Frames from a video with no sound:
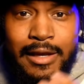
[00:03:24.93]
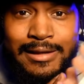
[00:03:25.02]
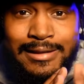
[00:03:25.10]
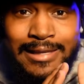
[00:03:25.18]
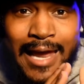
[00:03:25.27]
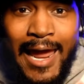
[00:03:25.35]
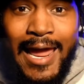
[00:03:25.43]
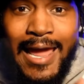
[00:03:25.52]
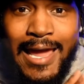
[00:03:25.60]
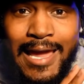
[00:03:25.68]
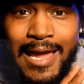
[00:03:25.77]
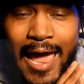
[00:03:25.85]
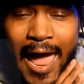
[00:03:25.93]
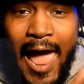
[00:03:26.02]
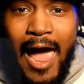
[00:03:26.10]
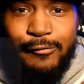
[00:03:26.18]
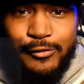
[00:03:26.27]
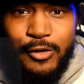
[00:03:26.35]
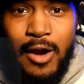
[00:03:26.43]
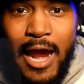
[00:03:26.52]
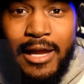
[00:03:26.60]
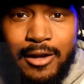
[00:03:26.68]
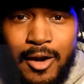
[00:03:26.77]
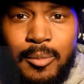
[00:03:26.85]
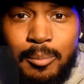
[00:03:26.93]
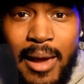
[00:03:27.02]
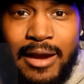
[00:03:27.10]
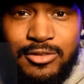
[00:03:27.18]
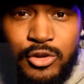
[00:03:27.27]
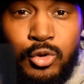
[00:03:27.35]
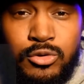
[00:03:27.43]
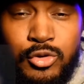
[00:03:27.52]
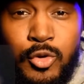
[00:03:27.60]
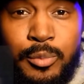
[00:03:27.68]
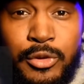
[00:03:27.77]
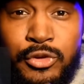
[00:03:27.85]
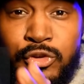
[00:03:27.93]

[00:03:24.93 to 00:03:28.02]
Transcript: day after I come back to YouTube,